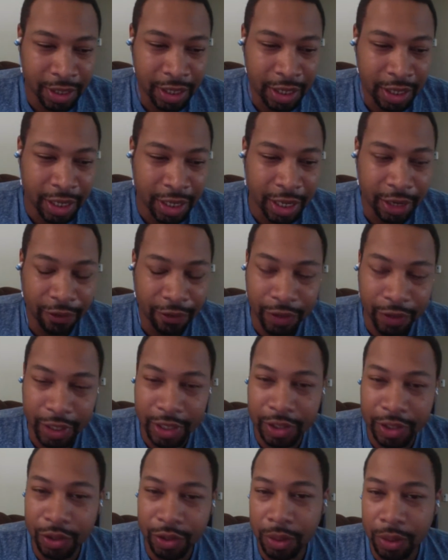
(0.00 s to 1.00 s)
and the
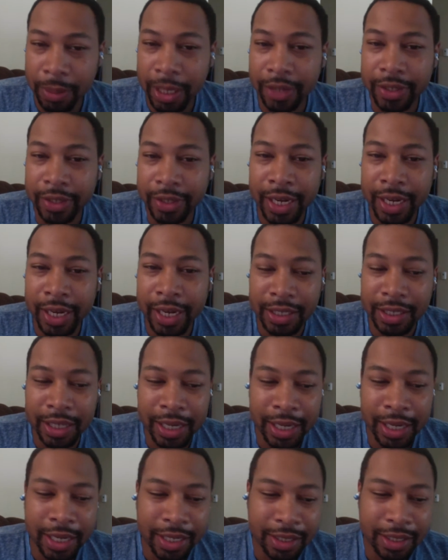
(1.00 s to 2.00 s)
funny story about that is
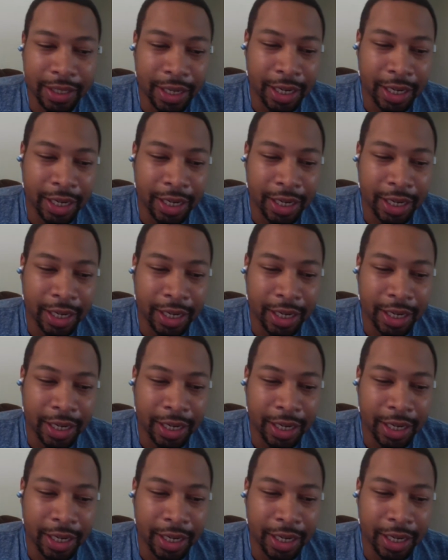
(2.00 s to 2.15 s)
I asked